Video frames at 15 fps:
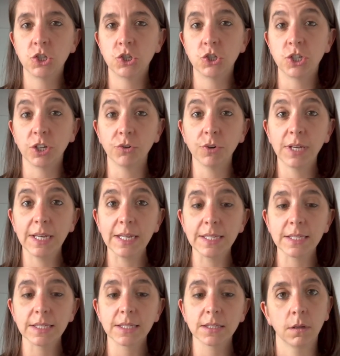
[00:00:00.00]

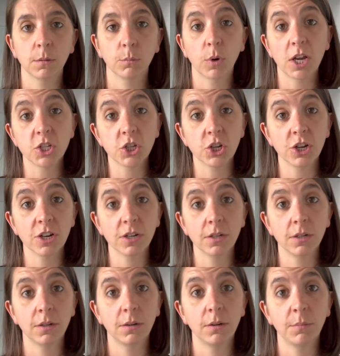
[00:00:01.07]
jitteriness, pressure,
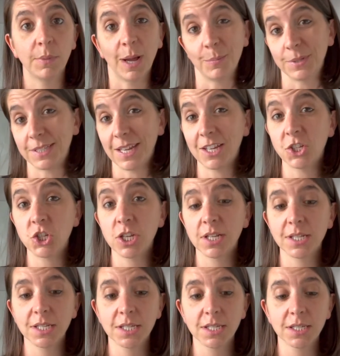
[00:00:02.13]

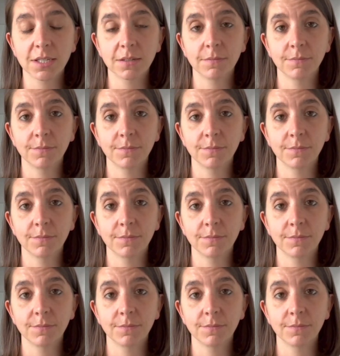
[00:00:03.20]
palpitations?